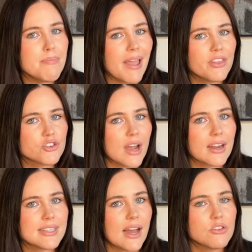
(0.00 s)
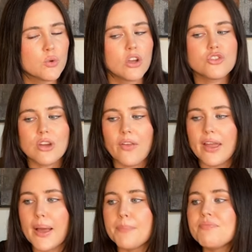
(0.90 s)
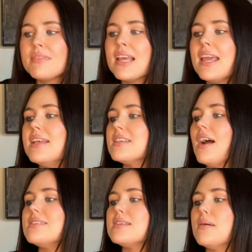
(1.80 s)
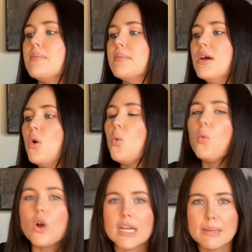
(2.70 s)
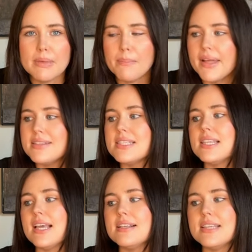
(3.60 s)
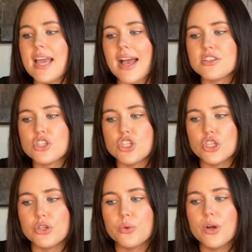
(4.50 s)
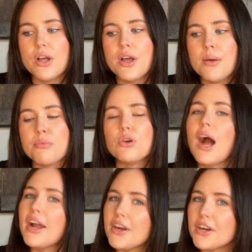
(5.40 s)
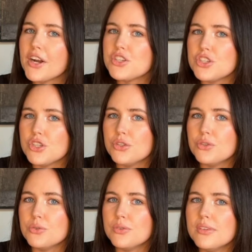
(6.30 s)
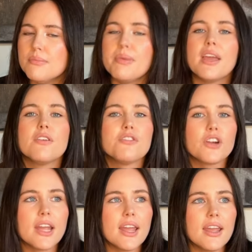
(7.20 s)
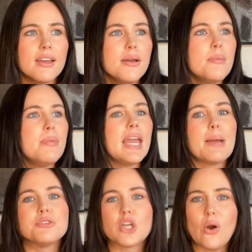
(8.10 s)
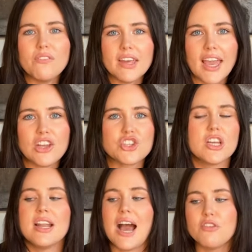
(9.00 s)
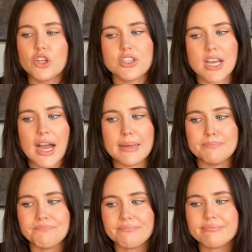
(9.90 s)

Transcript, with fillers: made the trek down to Australia. He's got some work commitments, things he has to do prior to being free, being able to go on vacation, have a good time.